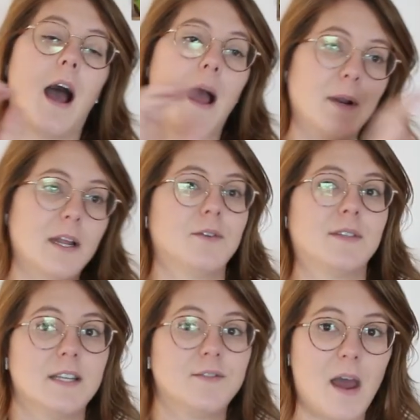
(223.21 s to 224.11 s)
i'm going to
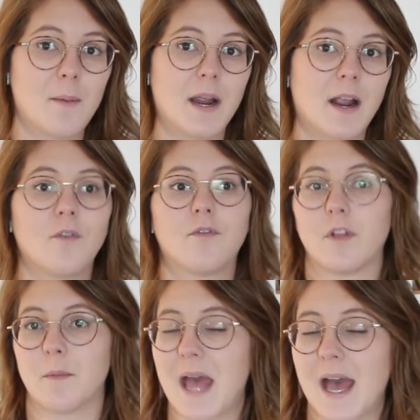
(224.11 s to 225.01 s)
use this fabric for the
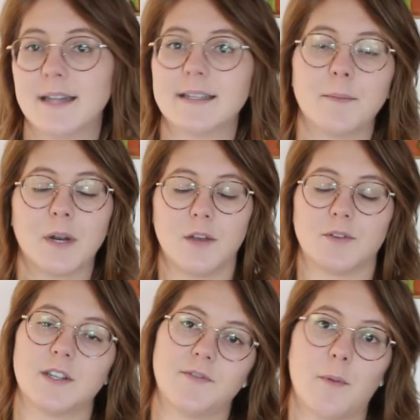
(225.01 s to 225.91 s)
band i'm going to
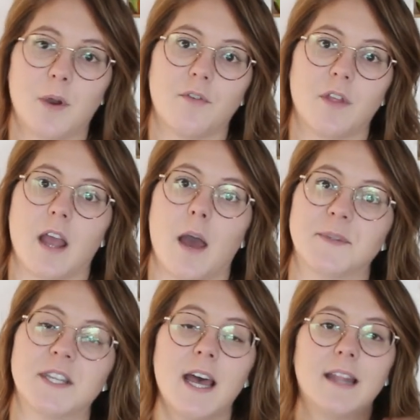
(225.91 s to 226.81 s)
use this fabric for the
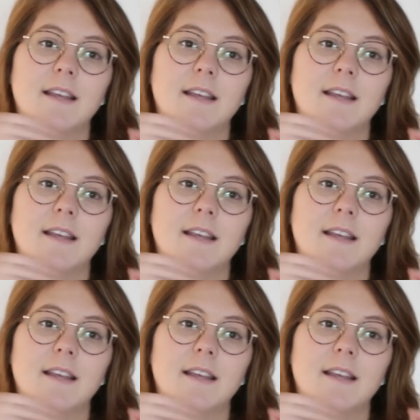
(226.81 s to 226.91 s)
cups